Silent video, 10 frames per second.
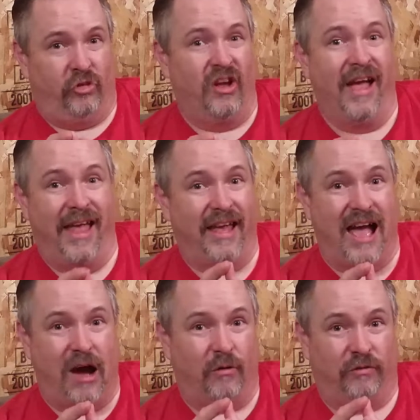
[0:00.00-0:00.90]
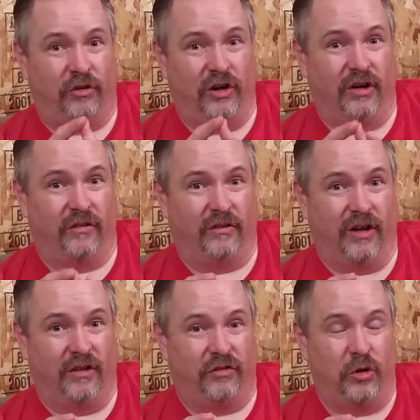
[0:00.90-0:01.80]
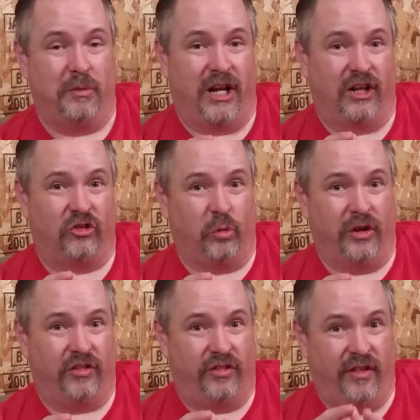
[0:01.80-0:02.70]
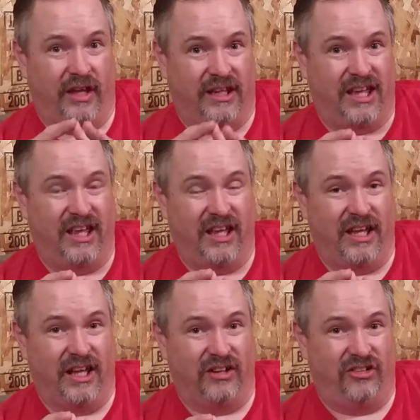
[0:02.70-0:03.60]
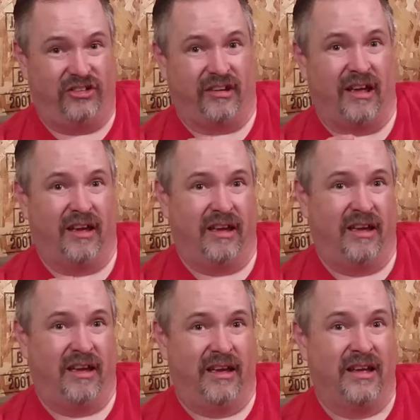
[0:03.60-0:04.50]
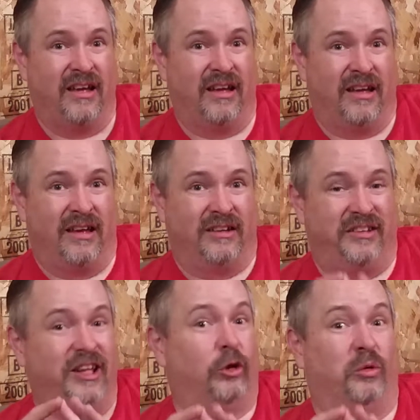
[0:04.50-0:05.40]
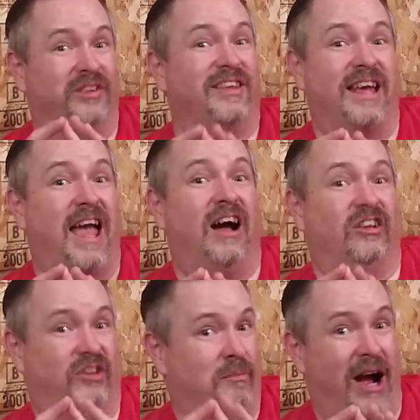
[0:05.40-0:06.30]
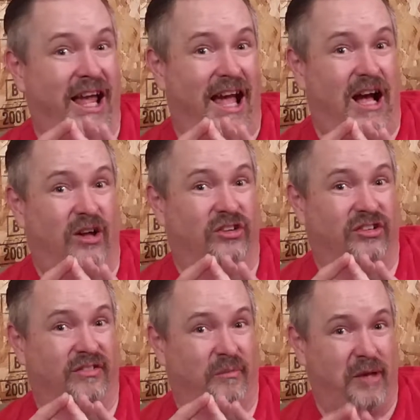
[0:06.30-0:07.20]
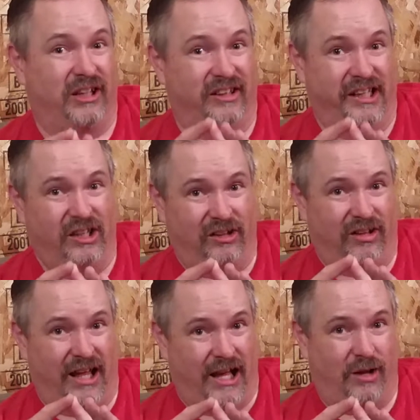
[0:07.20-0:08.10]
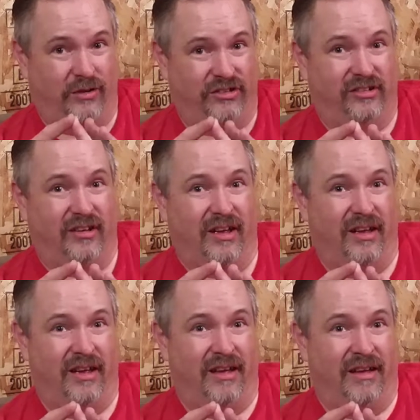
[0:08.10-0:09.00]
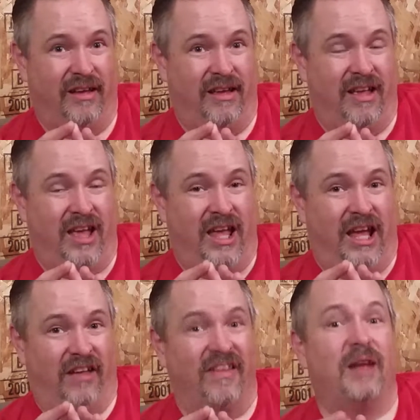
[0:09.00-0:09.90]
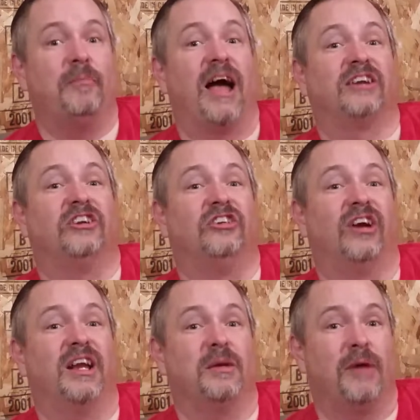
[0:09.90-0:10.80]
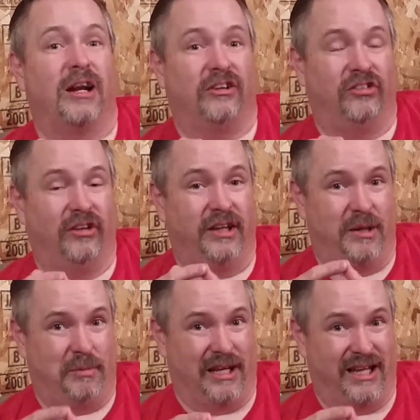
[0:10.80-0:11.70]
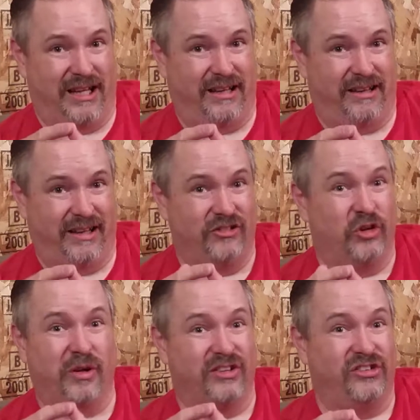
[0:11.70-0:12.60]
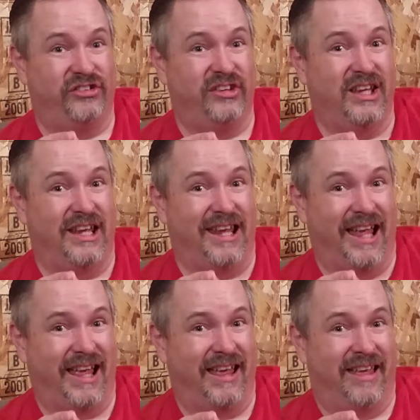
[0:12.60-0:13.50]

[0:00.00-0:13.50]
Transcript: to hang out for a few minutes with the kids, dealing with the chaos in my house of a mentally ill house, and then back to try to get back to sleep. As you can see,